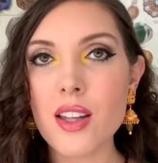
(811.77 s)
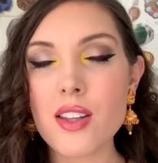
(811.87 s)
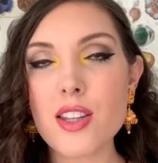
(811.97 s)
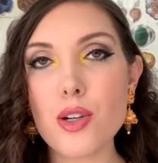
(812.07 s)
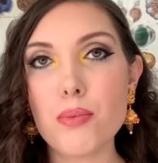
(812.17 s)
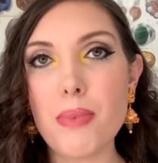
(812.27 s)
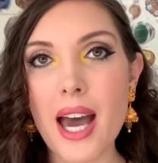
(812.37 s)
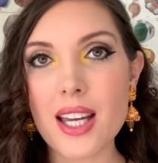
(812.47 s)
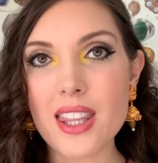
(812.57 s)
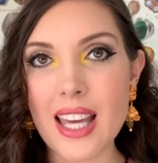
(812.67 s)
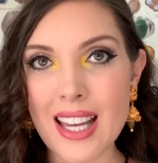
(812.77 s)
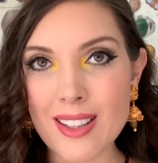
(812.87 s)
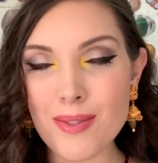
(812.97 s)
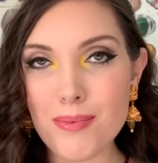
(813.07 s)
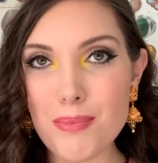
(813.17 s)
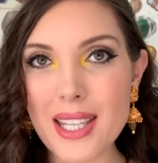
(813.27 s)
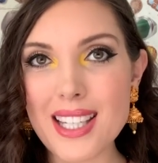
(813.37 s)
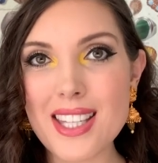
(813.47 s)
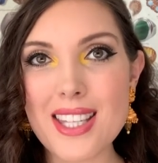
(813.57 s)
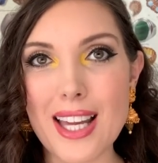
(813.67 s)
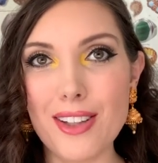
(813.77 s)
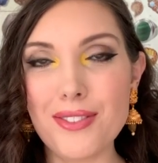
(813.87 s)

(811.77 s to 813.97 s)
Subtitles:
So back then, because cell